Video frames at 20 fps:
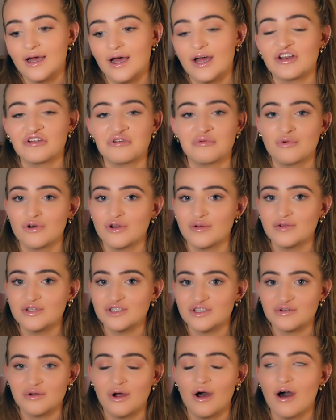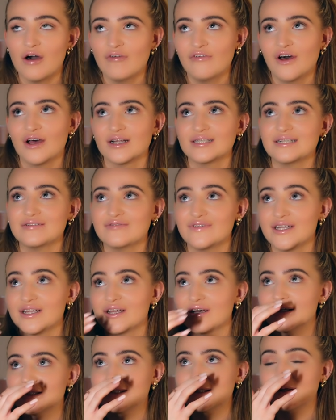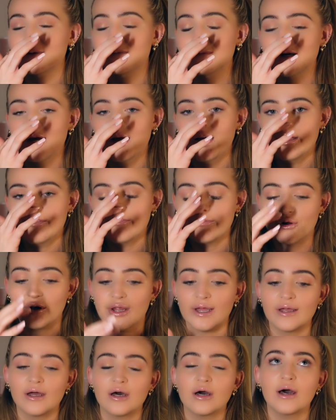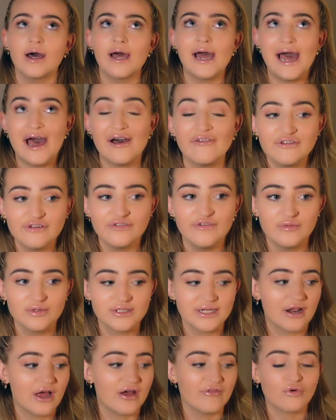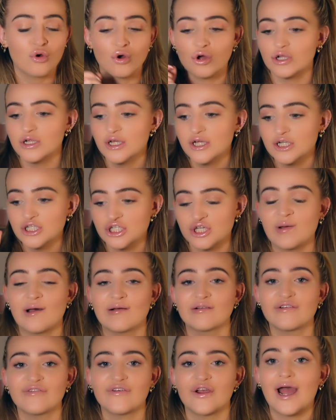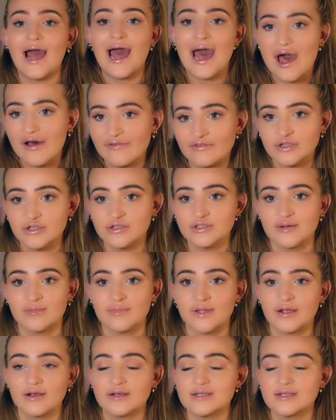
I don't want to do half-hearted videos. I don't want to feel like, oh, I have to film today, like I've got 2 hours free, I have to do something.